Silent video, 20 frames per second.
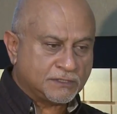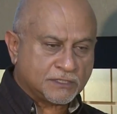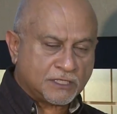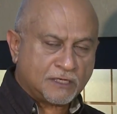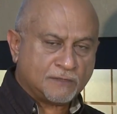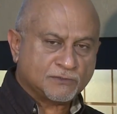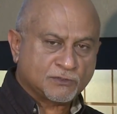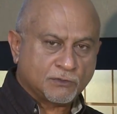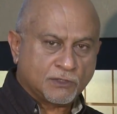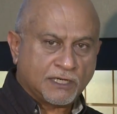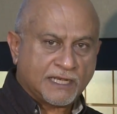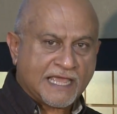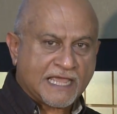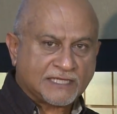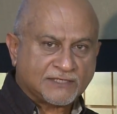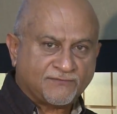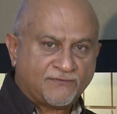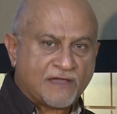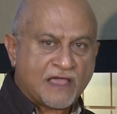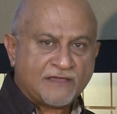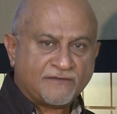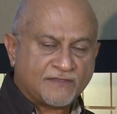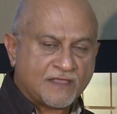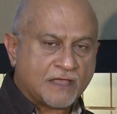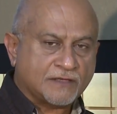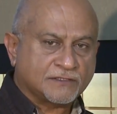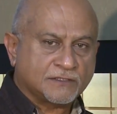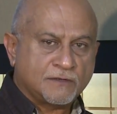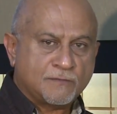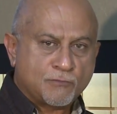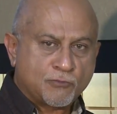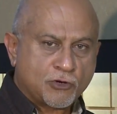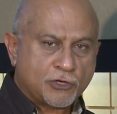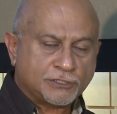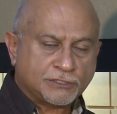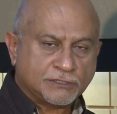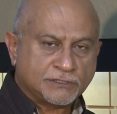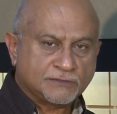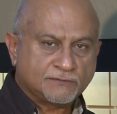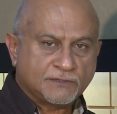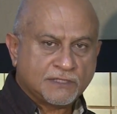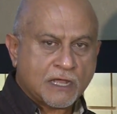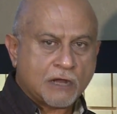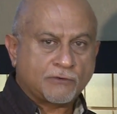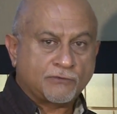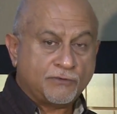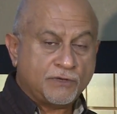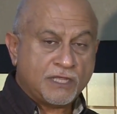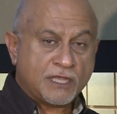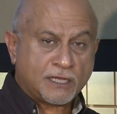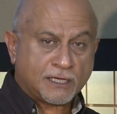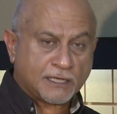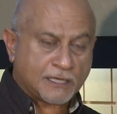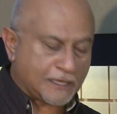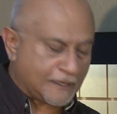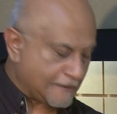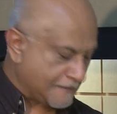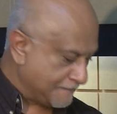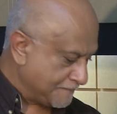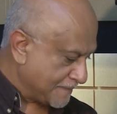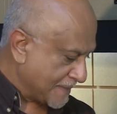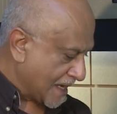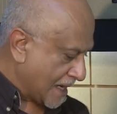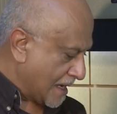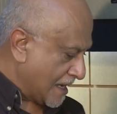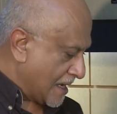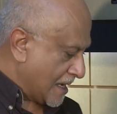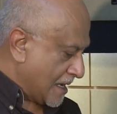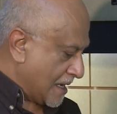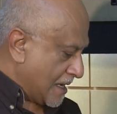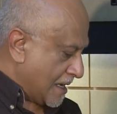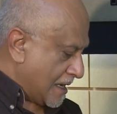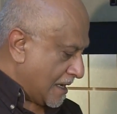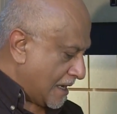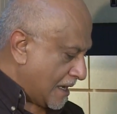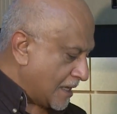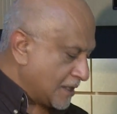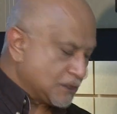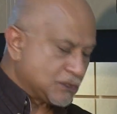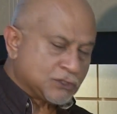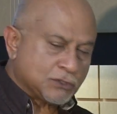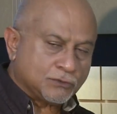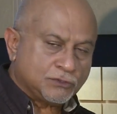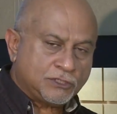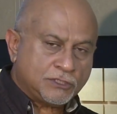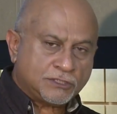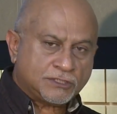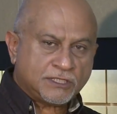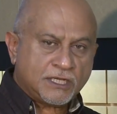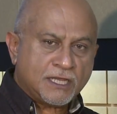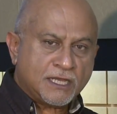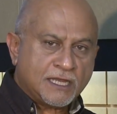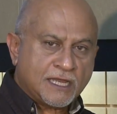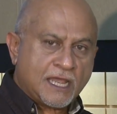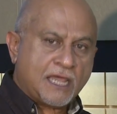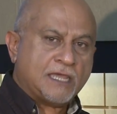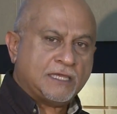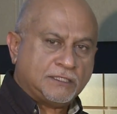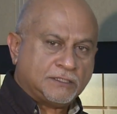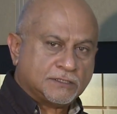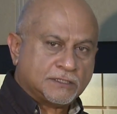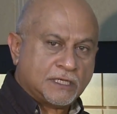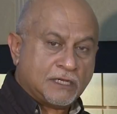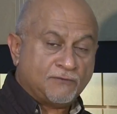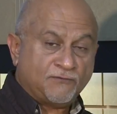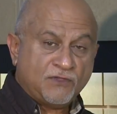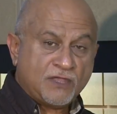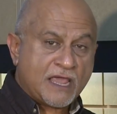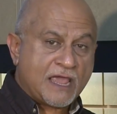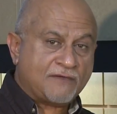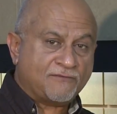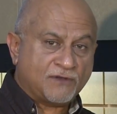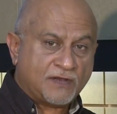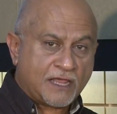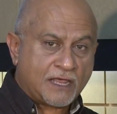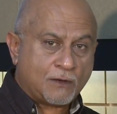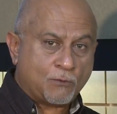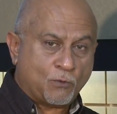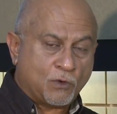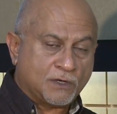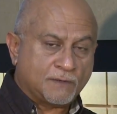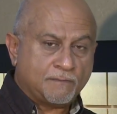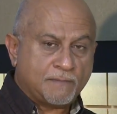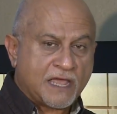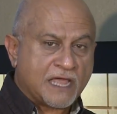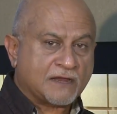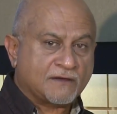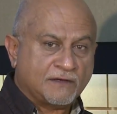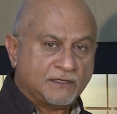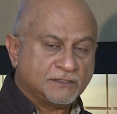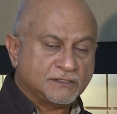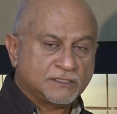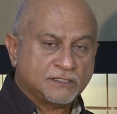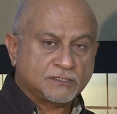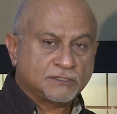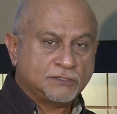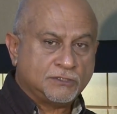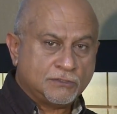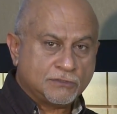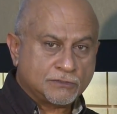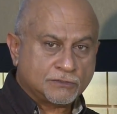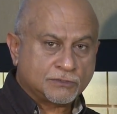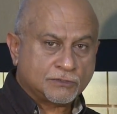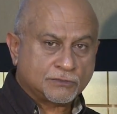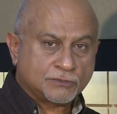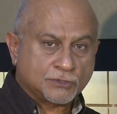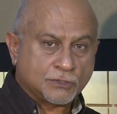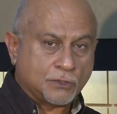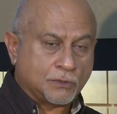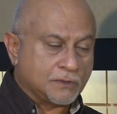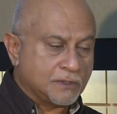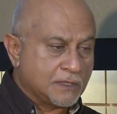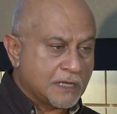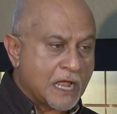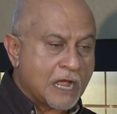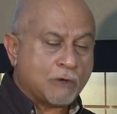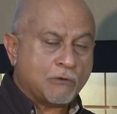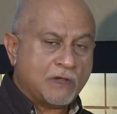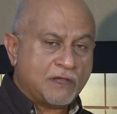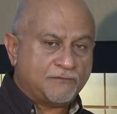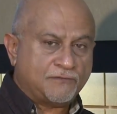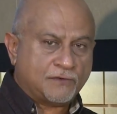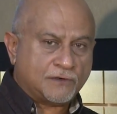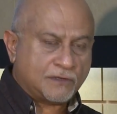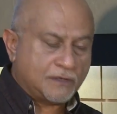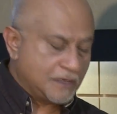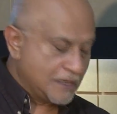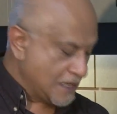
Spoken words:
stamps will last 5,000 impressions without re-inking. And so just in case, and we haven't had one back in 6 years or so. However,